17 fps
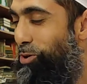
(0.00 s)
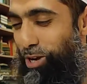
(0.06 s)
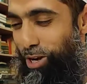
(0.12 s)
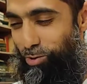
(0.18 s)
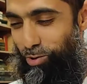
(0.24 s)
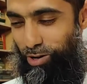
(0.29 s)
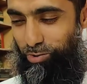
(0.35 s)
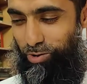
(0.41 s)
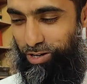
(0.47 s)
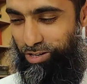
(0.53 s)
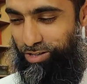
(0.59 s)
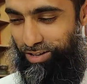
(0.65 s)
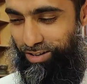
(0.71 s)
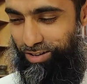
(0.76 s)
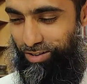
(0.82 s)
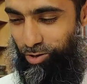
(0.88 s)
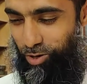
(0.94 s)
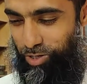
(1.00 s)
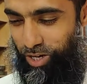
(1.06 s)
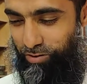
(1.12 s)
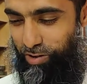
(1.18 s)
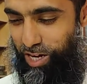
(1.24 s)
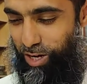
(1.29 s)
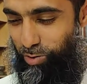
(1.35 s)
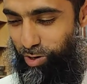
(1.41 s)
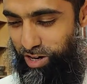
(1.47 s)
Only one question, because okay. I
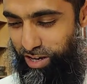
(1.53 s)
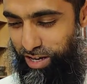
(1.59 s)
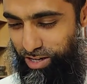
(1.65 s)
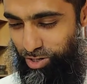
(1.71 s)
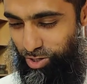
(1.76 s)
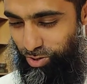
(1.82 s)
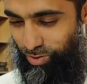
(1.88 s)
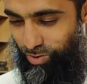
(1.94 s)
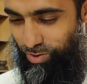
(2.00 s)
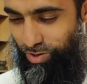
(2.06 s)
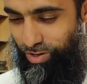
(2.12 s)
really want to get to move on.